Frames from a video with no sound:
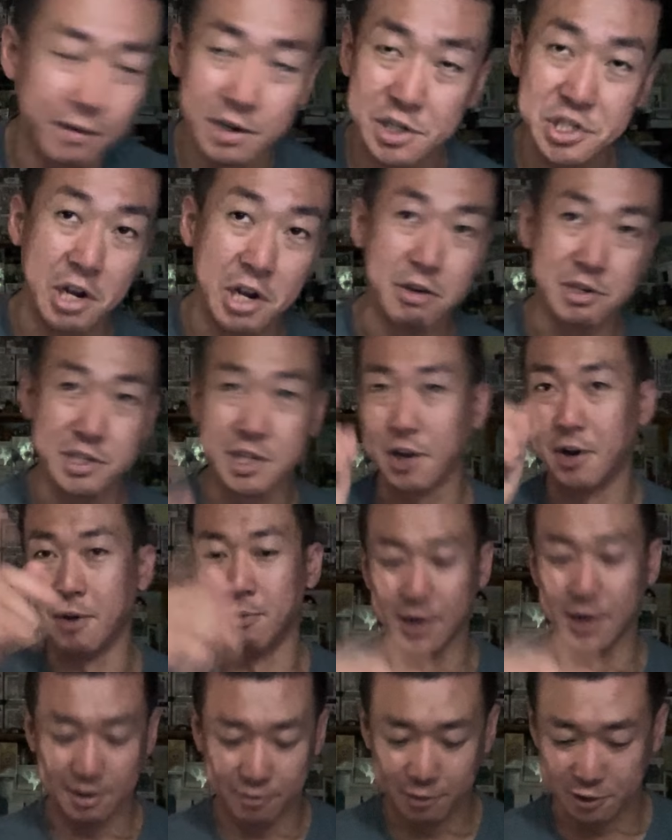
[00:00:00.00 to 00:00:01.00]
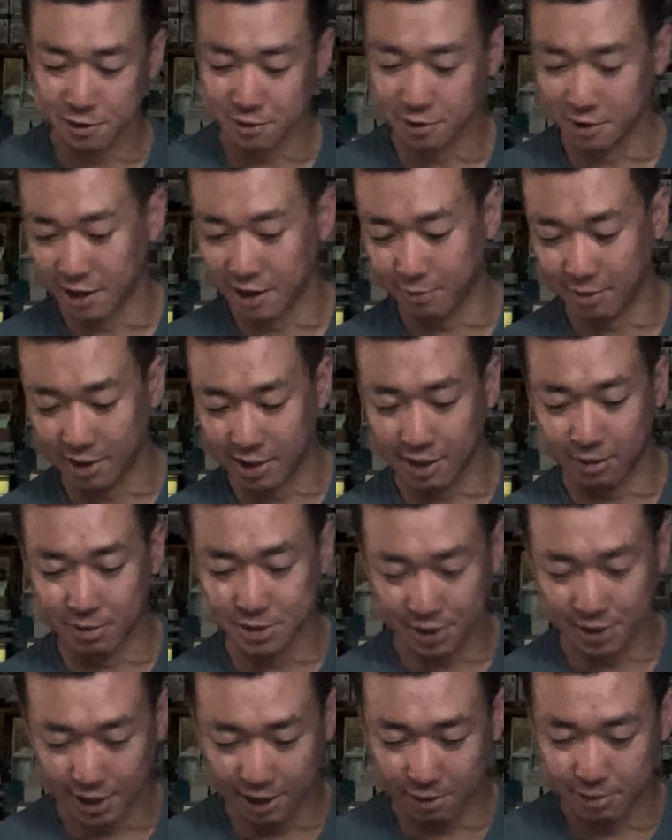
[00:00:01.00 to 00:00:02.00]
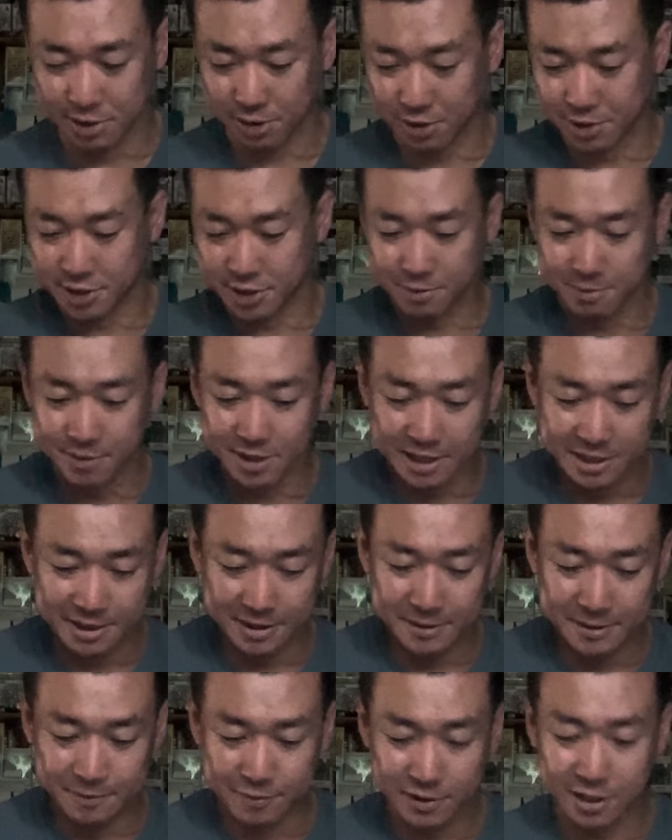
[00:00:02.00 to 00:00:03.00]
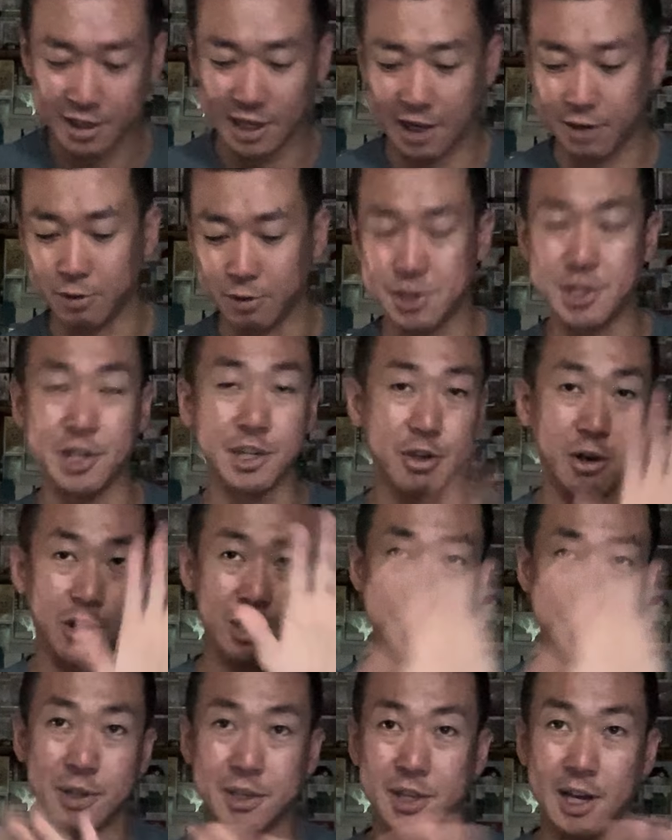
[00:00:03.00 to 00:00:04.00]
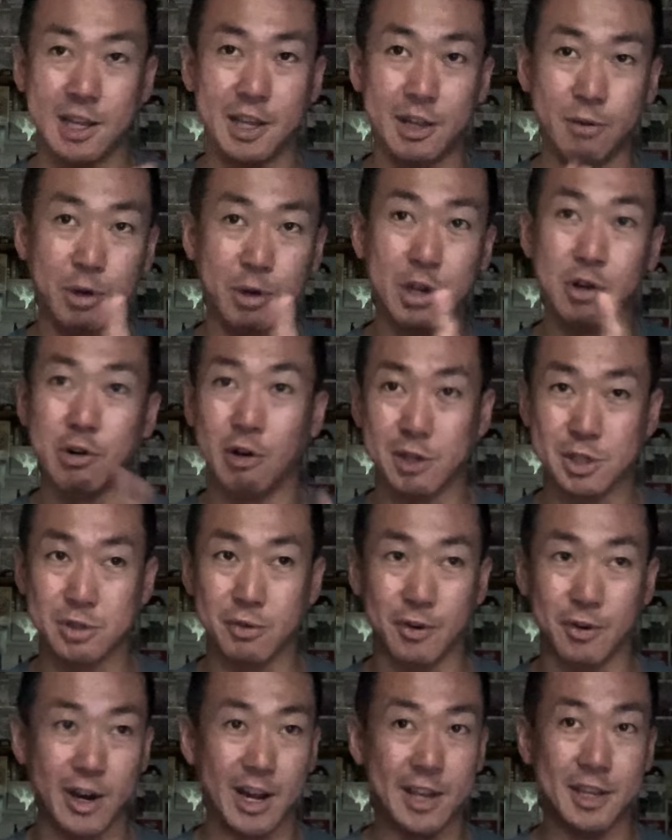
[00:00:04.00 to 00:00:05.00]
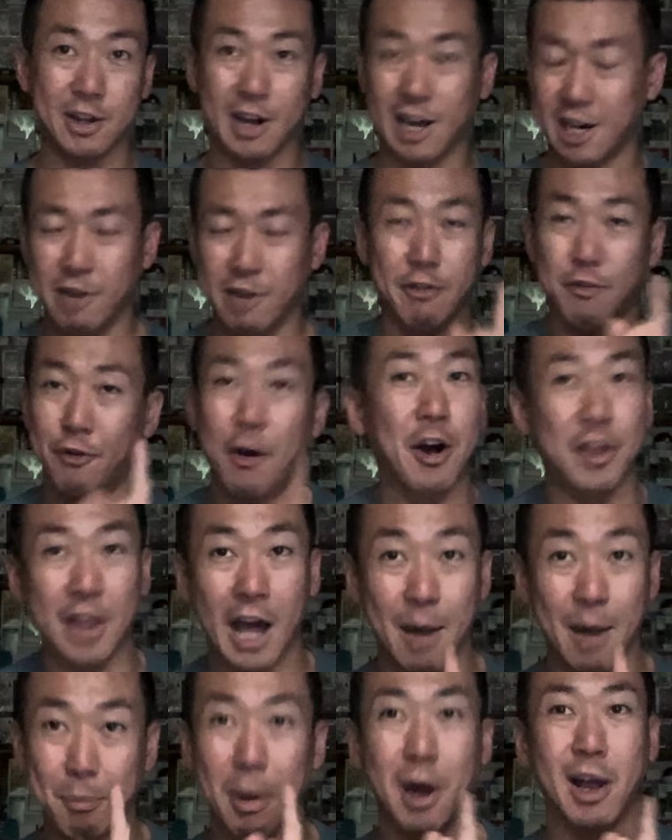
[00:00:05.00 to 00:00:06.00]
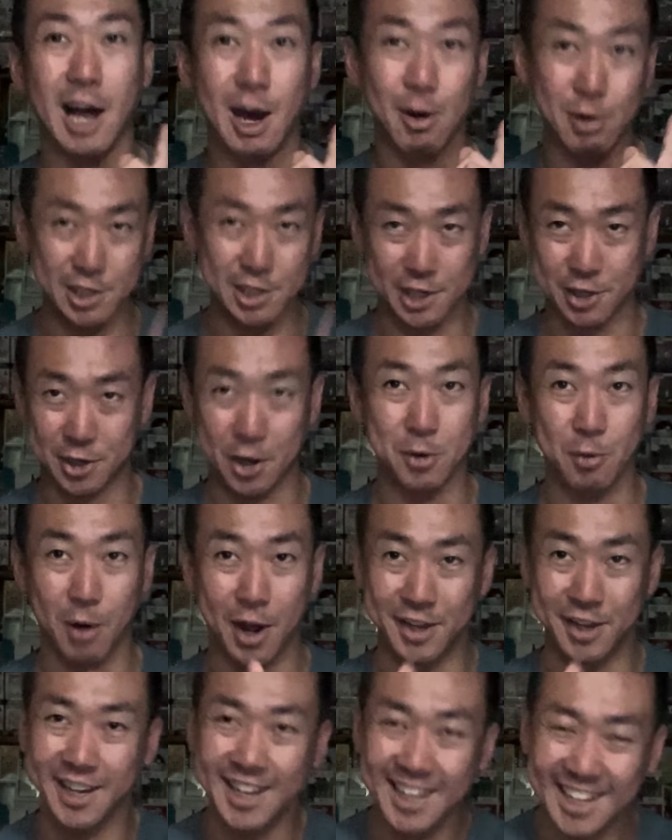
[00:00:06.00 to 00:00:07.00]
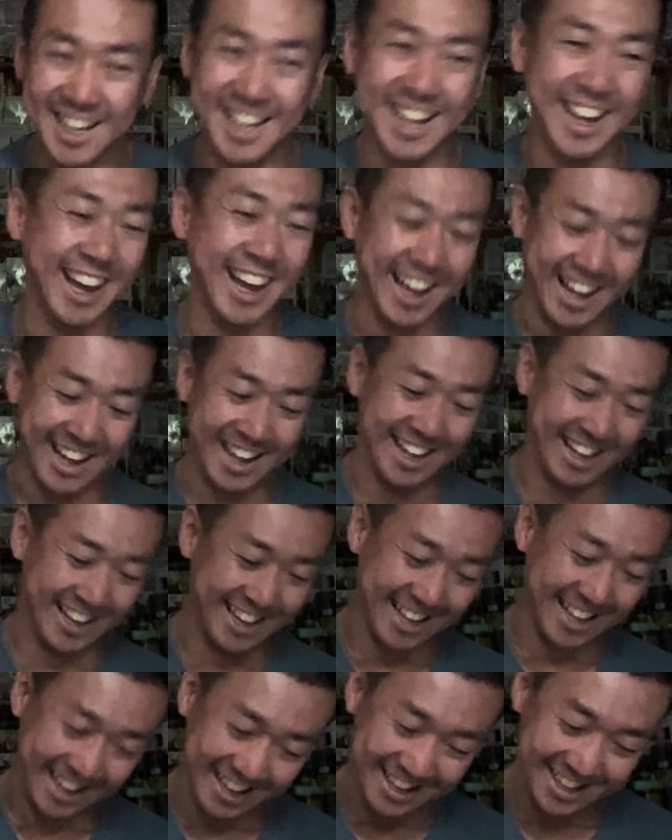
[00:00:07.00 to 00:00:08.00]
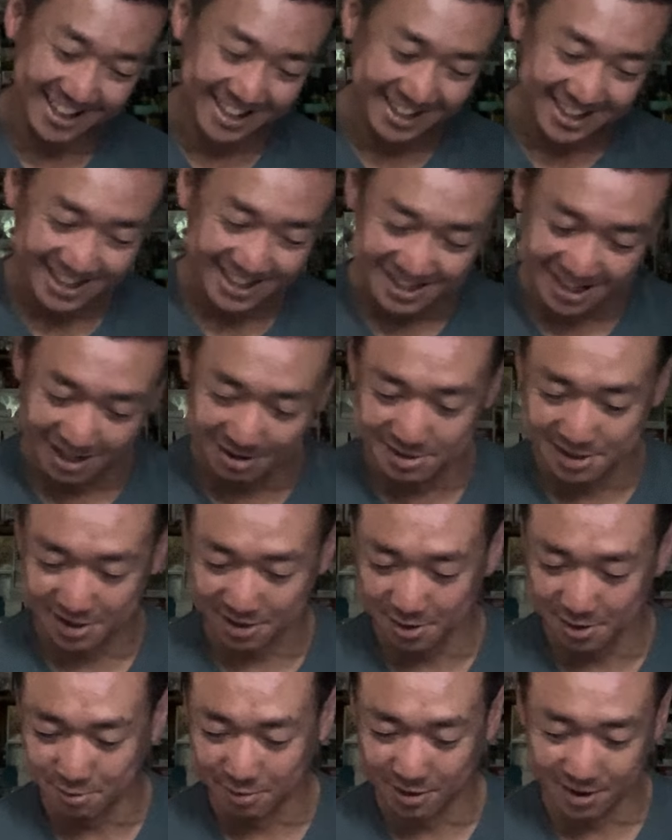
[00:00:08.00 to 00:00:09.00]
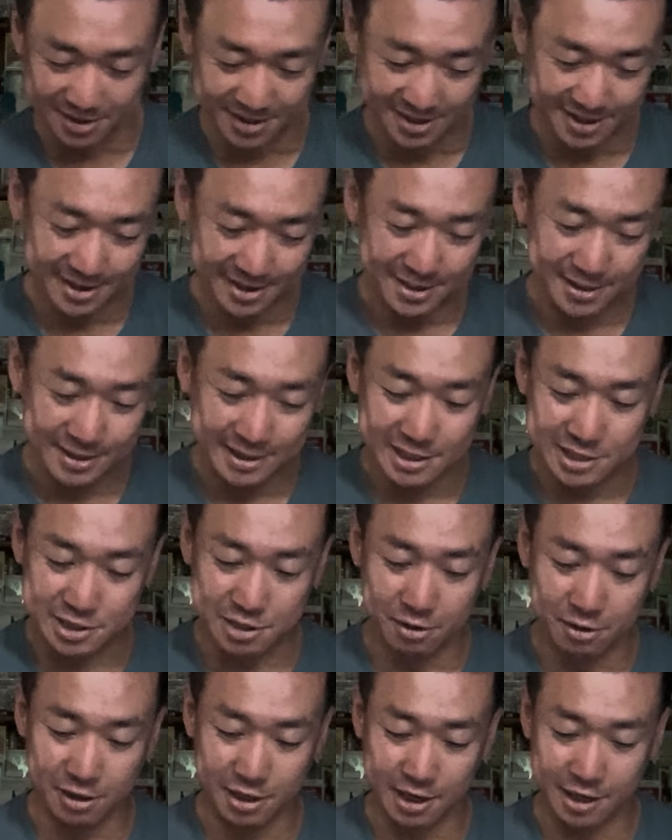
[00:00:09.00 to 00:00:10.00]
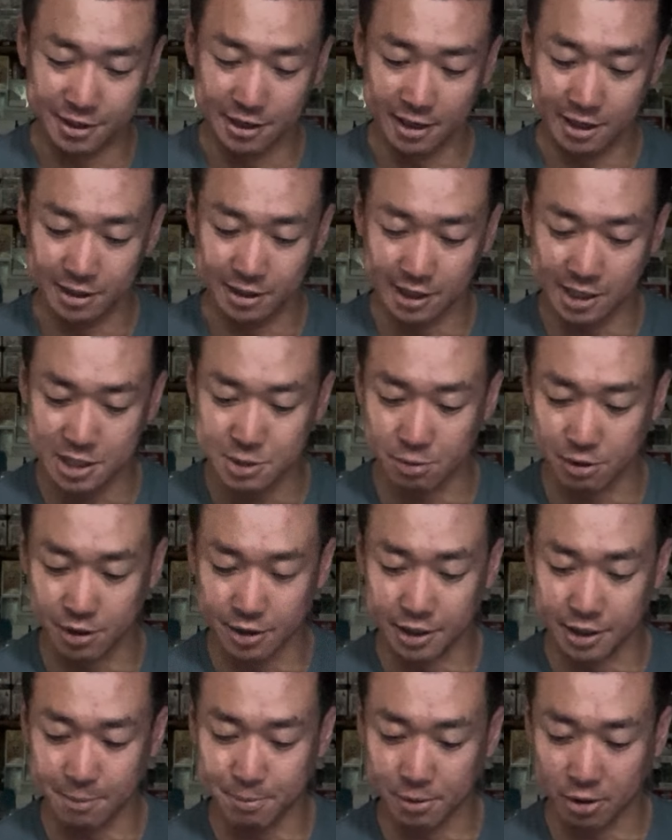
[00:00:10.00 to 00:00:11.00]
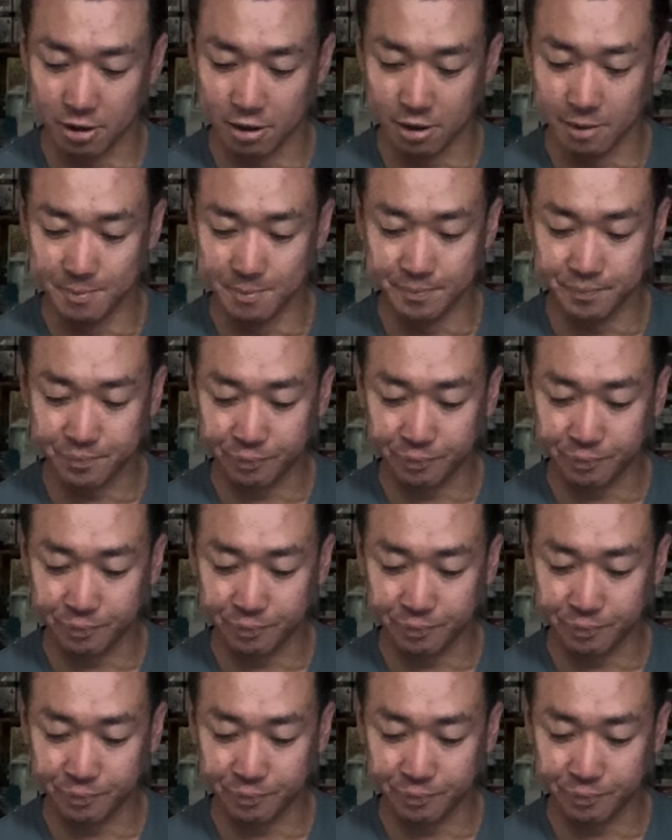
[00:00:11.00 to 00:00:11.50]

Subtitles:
a shout out to her, man, for doing that, man. That was awesome. That when she cosplayed that wee crossover idea. I never thought of that, but that was a good one. That was a good one. So, and then next one I bought,